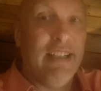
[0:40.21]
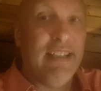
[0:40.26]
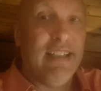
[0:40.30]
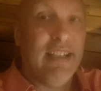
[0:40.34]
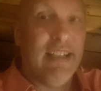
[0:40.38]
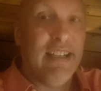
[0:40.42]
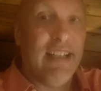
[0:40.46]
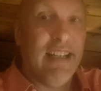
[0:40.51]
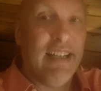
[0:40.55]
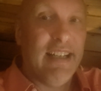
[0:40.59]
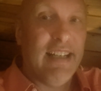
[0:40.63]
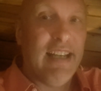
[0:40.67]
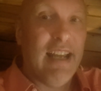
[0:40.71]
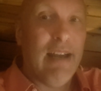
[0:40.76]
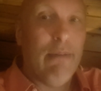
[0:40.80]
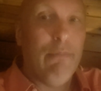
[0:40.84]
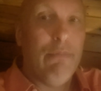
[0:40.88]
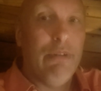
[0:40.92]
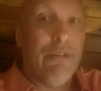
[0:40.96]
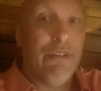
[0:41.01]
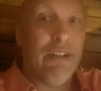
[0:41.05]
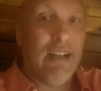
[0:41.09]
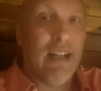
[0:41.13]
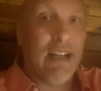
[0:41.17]
he did it again
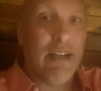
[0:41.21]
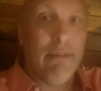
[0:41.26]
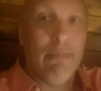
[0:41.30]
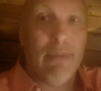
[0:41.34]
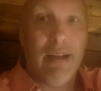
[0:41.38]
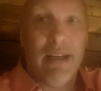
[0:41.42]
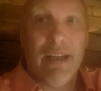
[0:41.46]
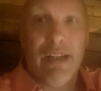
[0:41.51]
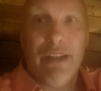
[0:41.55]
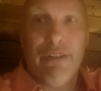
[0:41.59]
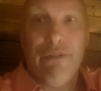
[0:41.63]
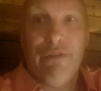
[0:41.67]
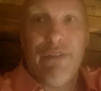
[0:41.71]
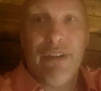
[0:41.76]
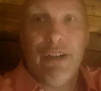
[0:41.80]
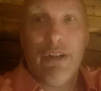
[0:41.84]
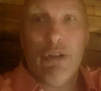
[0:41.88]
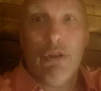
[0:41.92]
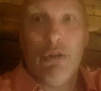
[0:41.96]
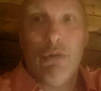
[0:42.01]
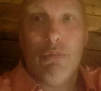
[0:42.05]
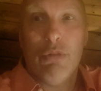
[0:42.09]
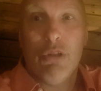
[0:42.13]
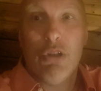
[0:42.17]
with an animated
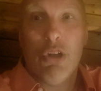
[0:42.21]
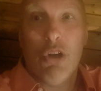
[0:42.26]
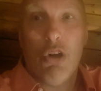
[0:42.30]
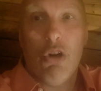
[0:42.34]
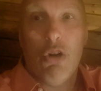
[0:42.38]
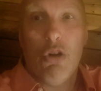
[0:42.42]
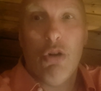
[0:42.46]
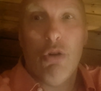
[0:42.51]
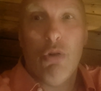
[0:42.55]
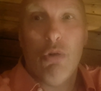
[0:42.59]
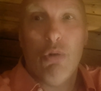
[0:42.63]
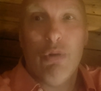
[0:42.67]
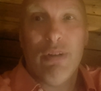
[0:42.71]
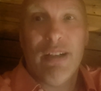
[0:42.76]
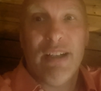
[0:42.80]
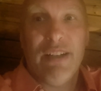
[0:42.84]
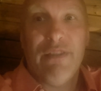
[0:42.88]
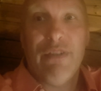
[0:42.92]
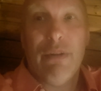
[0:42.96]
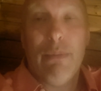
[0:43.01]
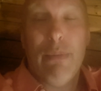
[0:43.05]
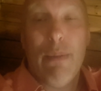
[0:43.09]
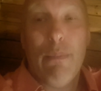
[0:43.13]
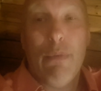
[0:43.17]
film called, if
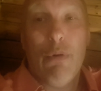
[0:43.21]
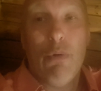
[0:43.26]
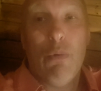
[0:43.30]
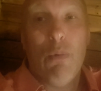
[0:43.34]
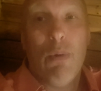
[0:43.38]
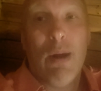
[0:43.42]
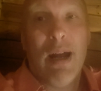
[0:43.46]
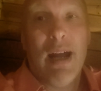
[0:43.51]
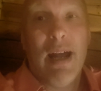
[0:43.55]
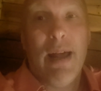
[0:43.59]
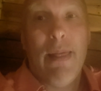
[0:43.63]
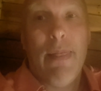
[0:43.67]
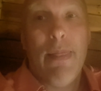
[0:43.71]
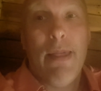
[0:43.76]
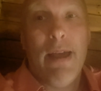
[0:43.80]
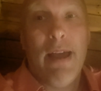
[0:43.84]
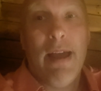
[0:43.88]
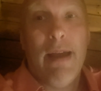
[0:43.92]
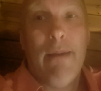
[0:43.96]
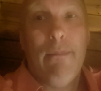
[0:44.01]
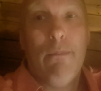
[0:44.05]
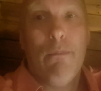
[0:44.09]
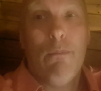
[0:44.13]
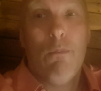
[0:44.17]
I remember right
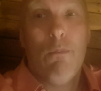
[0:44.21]
there,